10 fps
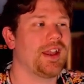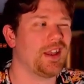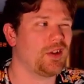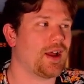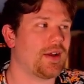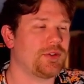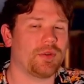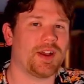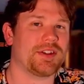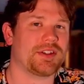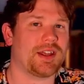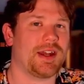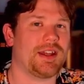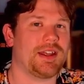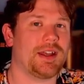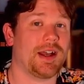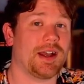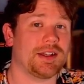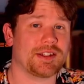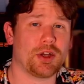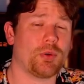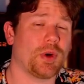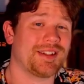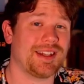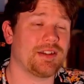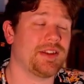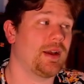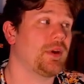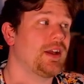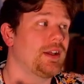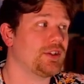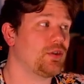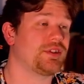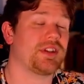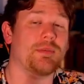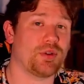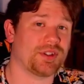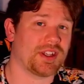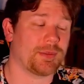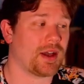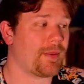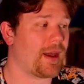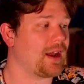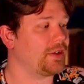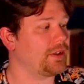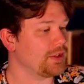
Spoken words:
You don't have to invest any skill points into them to use them. You just get them automatically.